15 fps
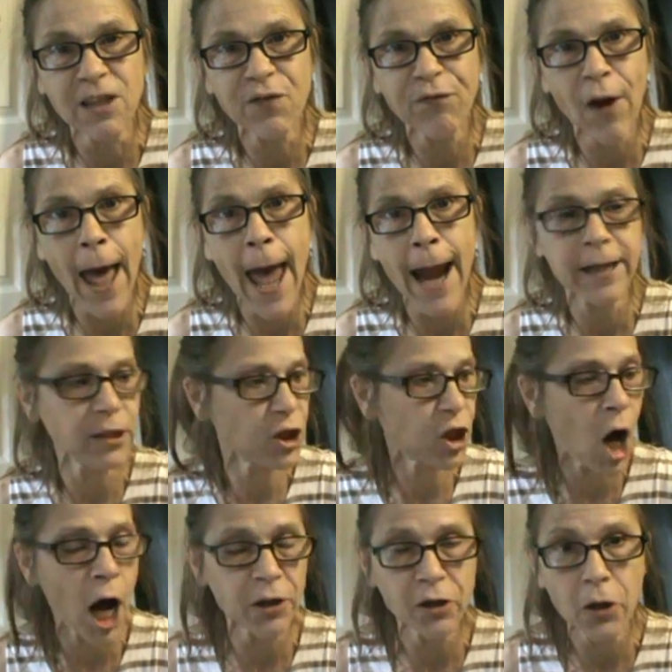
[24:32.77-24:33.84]
It's flagged. She
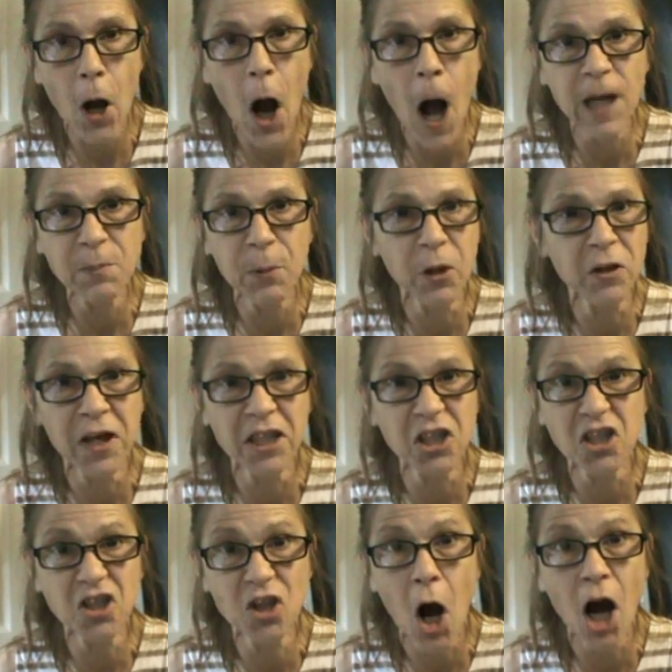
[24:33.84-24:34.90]
got to the hospital and they
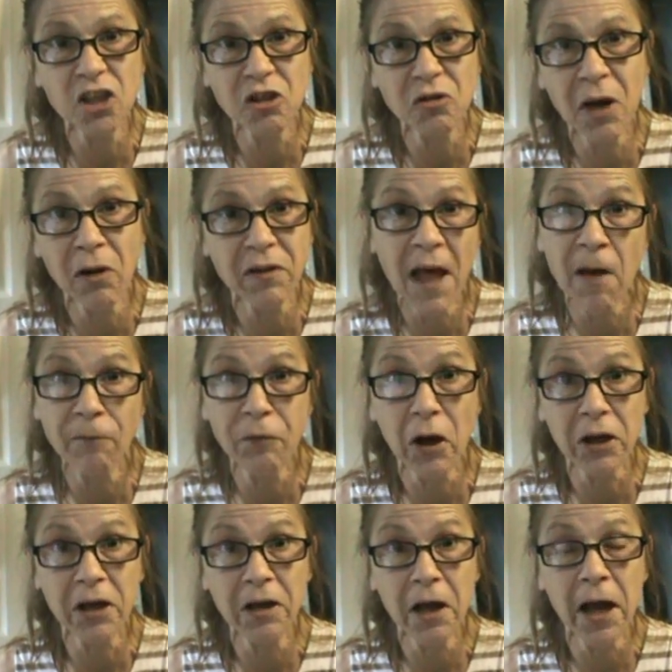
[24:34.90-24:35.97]
just tossed her out that
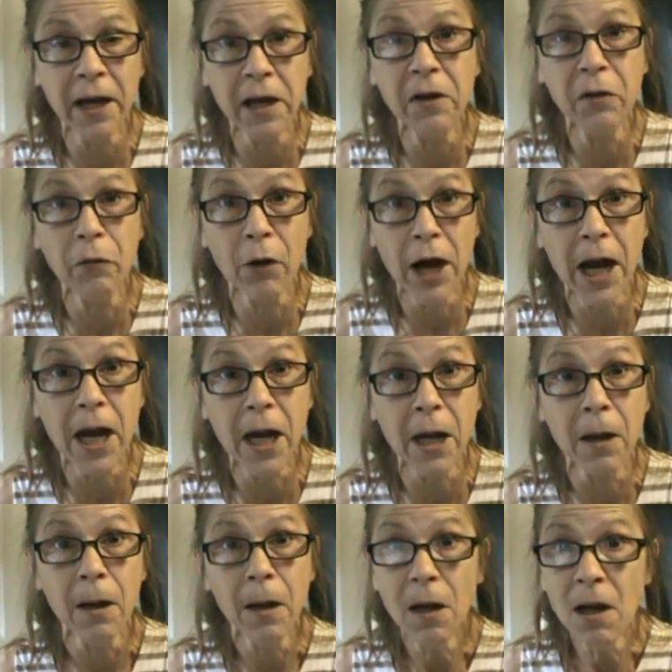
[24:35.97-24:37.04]
fucking night in the
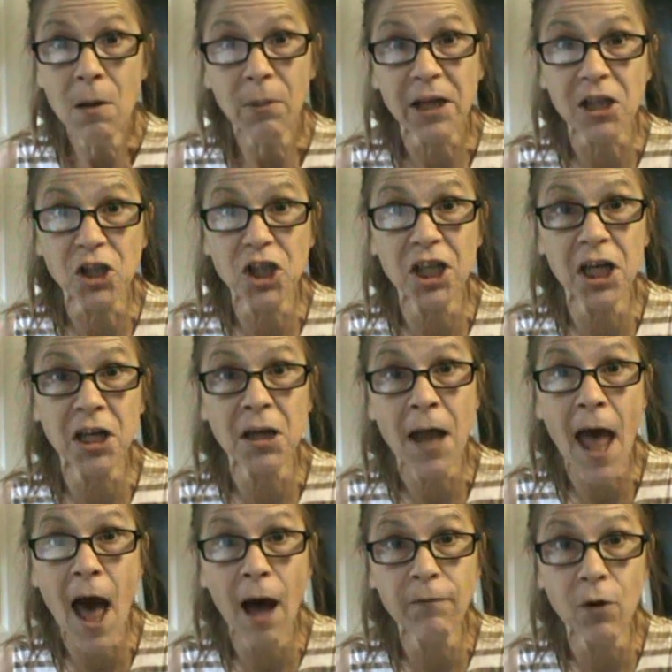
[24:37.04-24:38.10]
rain because she didn't
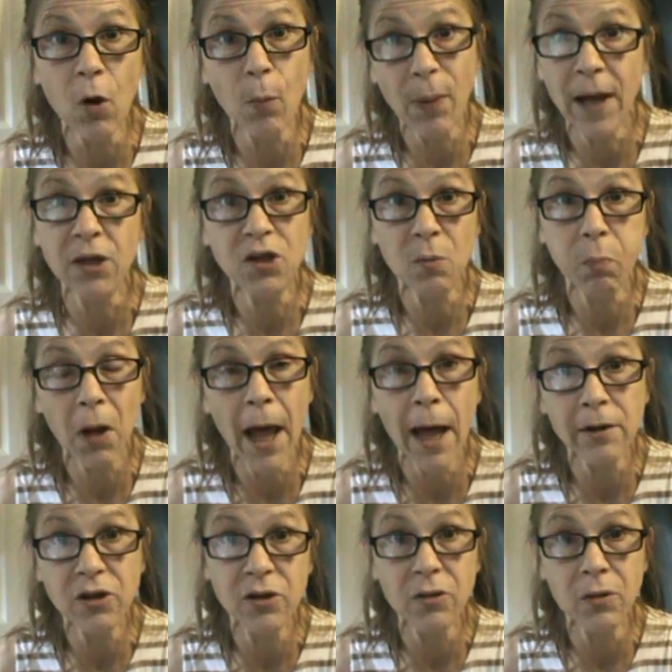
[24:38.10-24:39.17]
have no pension
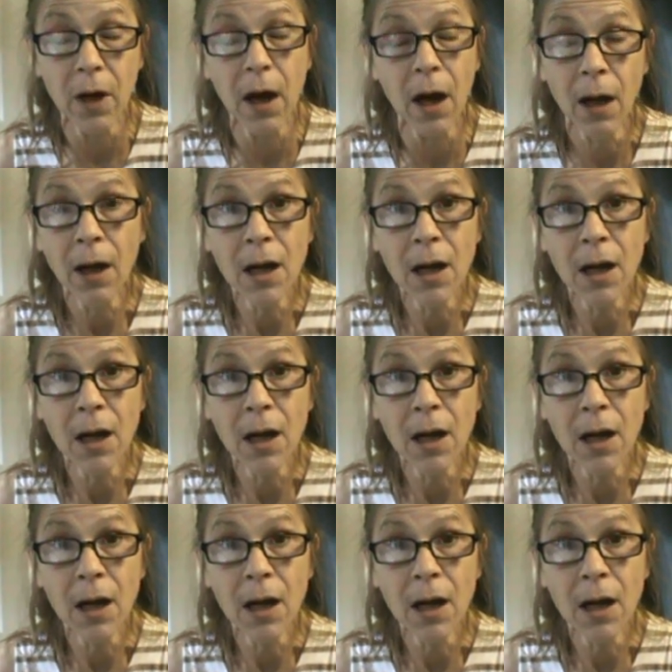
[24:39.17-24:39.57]
plan to